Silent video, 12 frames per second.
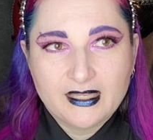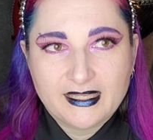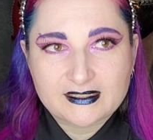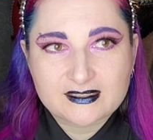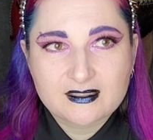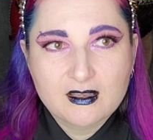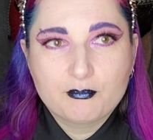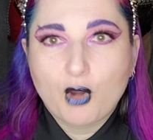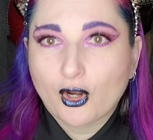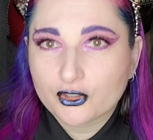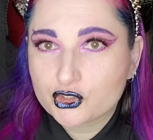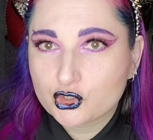It's
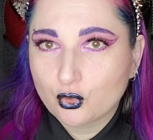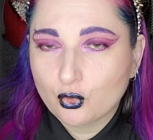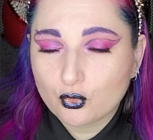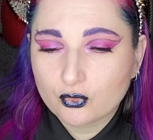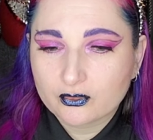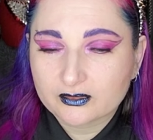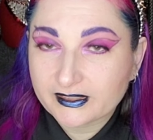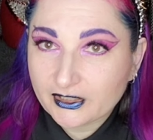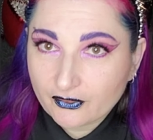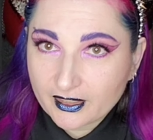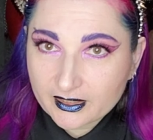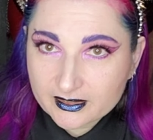partial
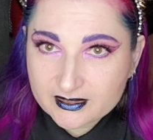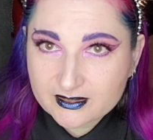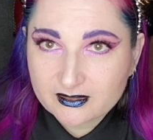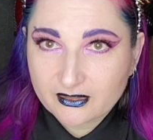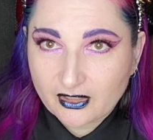lyrics,